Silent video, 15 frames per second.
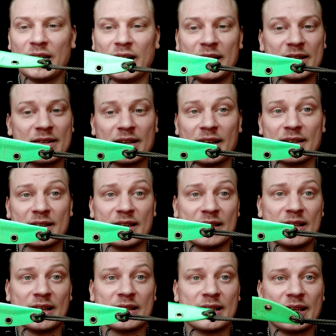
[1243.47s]
as
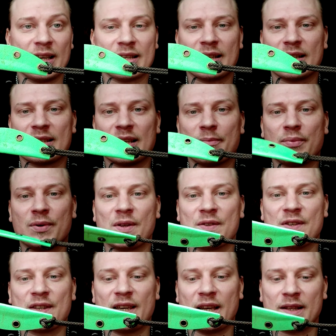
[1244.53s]
easy as it gets, as simple
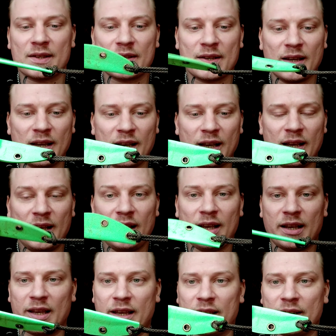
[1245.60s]
as it gets.
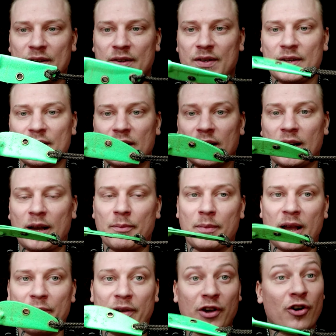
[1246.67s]
And I'm
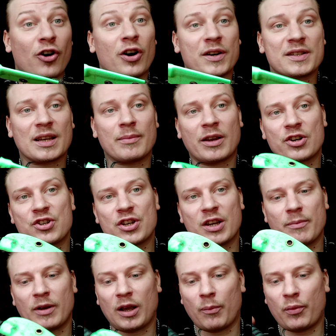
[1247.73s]
having a hard time actually
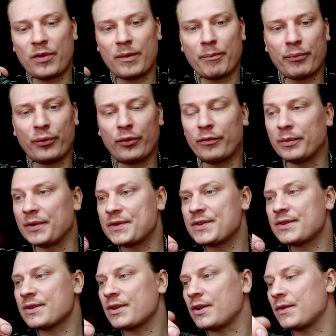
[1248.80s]
coming up with
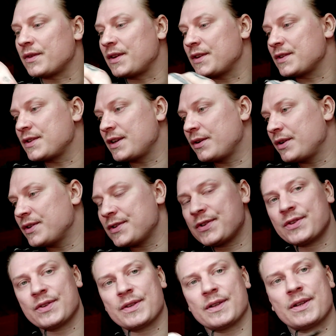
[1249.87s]
improvements on these.
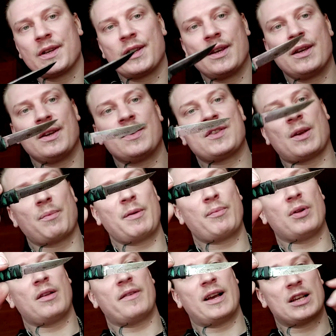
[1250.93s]
Some
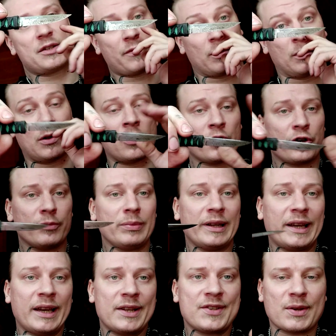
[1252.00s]
people have asked for longer
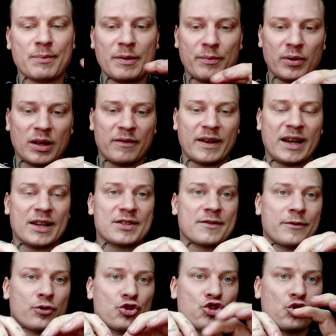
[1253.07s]
blades, some people have
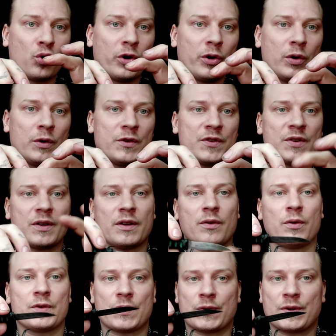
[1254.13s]
asked for choils
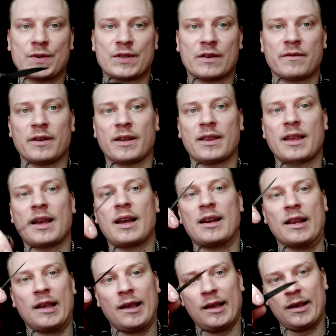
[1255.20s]
and all sorts of stuff like
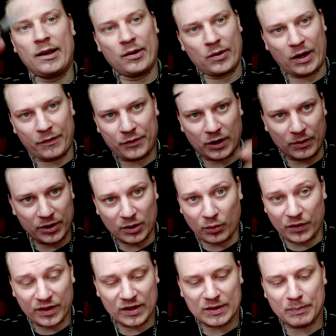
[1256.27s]
that. After I'm
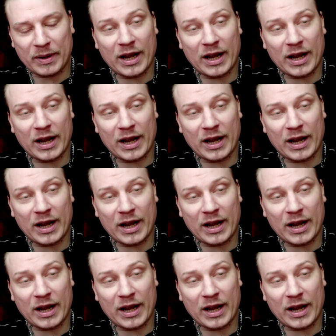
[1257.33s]
done with this